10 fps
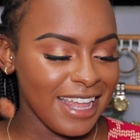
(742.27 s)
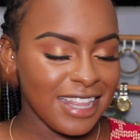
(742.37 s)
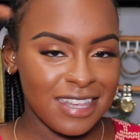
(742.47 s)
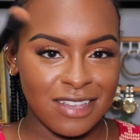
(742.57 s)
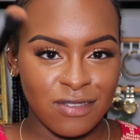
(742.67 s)

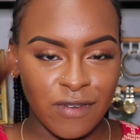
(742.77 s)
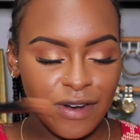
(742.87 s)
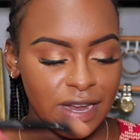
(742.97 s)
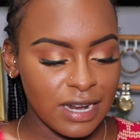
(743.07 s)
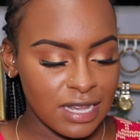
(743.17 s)
This is
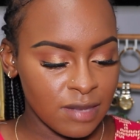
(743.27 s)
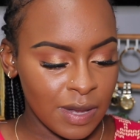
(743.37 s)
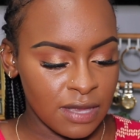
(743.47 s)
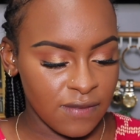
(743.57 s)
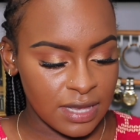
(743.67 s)
very
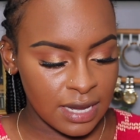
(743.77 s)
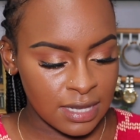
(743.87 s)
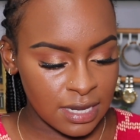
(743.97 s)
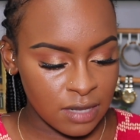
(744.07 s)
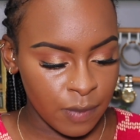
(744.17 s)
inexpensive. It's like
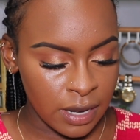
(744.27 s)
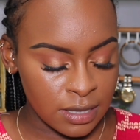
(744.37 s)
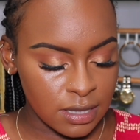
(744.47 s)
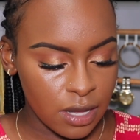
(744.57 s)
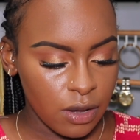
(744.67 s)
$6.
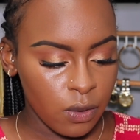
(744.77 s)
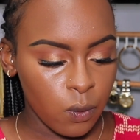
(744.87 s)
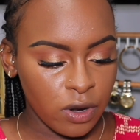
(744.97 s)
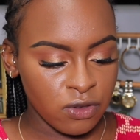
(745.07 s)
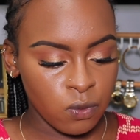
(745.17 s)

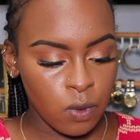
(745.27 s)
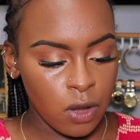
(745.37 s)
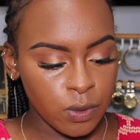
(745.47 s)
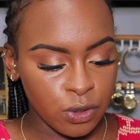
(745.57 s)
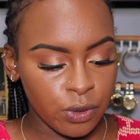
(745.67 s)
Works
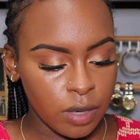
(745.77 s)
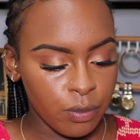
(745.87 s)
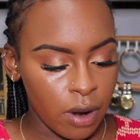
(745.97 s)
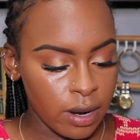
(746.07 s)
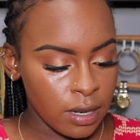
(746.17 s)
well with cream
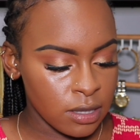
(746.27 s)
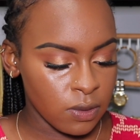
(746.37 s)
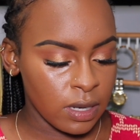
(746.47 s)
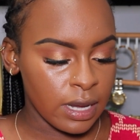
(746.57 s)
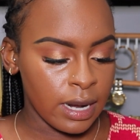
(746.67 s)
products.
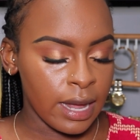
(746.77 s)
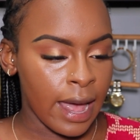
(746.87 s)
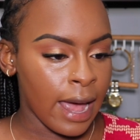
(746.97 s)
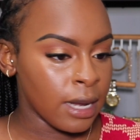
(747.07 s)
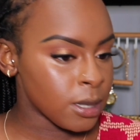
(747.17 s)
You can get it
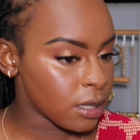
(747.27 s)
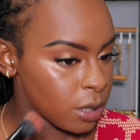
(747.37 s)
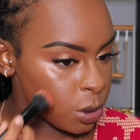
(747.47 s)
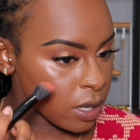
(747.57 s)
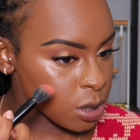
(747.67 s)
at
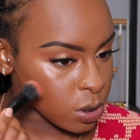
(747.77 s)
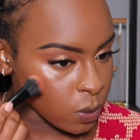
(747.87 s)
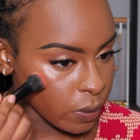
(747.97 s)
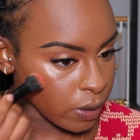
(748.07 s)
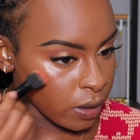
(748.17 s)
the
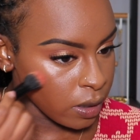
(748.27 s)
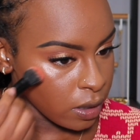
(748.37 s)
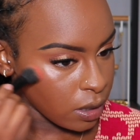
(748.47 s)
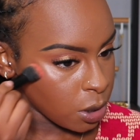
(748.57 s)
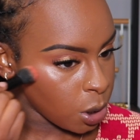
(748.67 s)
drugstore,
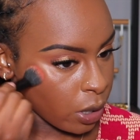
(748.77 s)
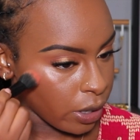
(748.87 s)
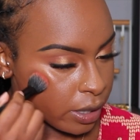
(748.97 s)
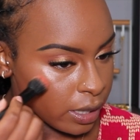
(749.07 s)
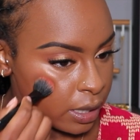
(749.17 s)

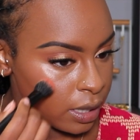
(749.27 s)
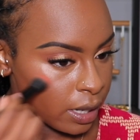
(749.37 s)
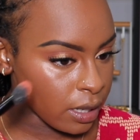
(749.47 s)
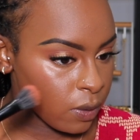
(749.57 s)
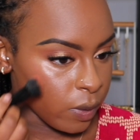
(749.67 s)
Target,
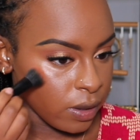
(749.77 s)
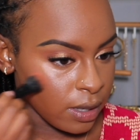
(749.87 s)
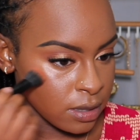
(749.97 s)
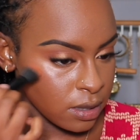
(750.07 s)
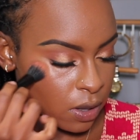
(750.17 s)
anywhere
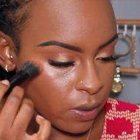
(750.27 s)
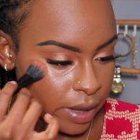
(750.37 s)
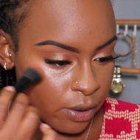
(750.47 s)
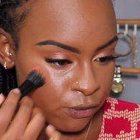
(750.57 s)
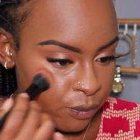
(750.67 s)
they sell
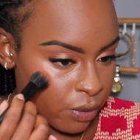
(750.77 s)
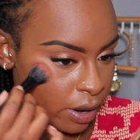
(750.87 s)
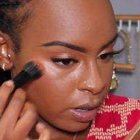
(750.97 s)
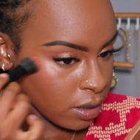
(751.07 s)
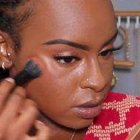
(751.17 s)
e.l.f.
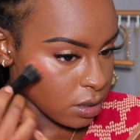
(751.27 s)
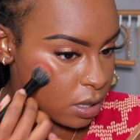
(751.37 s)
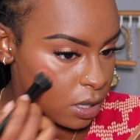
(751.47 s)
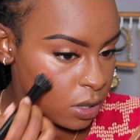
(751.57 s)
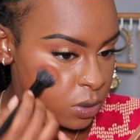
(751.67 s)
products.
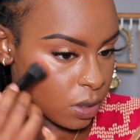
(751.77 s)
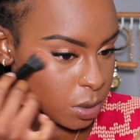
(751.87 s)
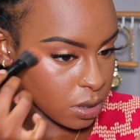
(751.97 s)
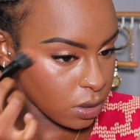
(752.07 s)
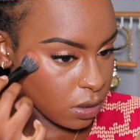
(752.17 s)
So I'm
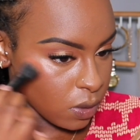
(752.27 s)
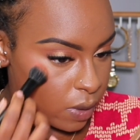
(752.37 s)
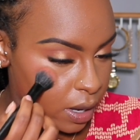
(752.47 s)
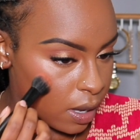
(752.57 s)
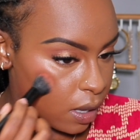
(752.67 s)
just gonna go
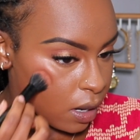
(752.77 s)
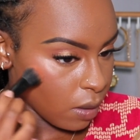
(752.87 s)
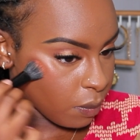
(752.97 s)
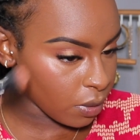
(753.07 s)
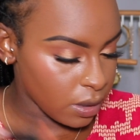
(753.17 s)
ahead
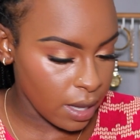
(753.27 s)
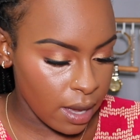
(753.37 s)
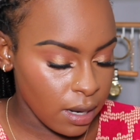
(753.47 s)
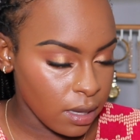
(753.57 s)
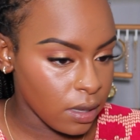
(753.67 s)
and put
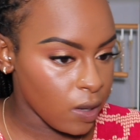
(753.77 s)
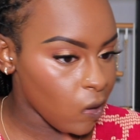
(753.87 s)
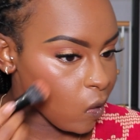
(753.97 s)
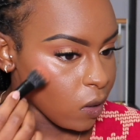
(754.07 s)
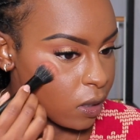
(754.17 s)
that in the
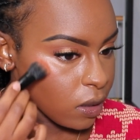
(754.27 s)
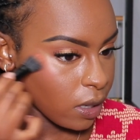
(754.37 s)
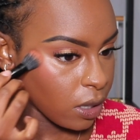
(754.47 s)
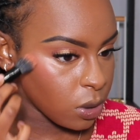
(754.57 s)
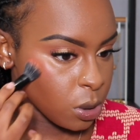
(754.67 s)
area
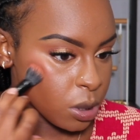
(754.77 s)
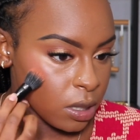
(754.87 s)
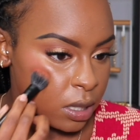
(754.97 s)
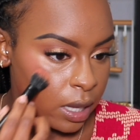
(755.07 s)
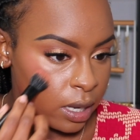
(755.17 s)
that I
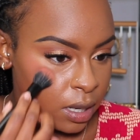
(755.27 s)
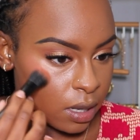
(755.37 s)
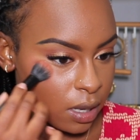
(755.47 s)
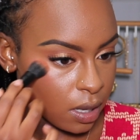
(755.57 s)
usually like